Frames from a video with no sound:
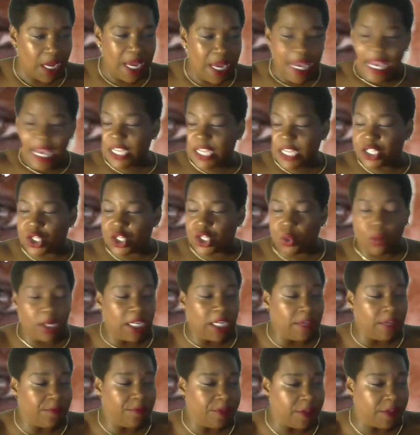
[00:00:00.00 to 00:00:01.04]
In
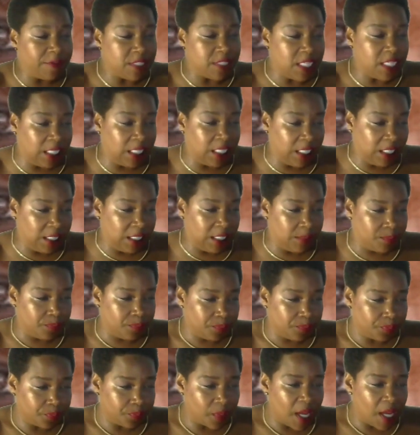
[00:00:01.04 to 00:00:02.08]
2015,
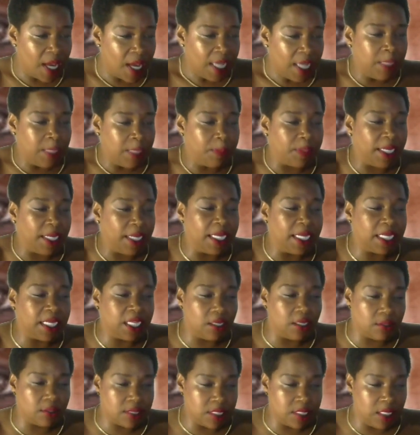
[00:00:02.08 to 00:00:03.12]
he pleaded
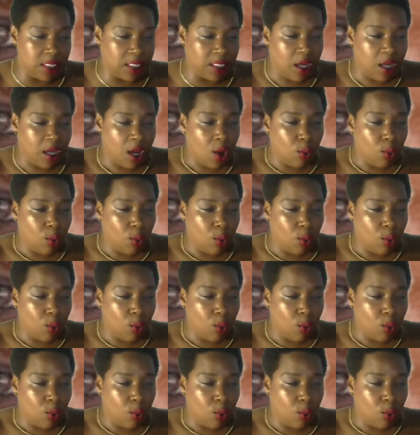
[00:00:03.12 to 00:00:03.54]
guilty,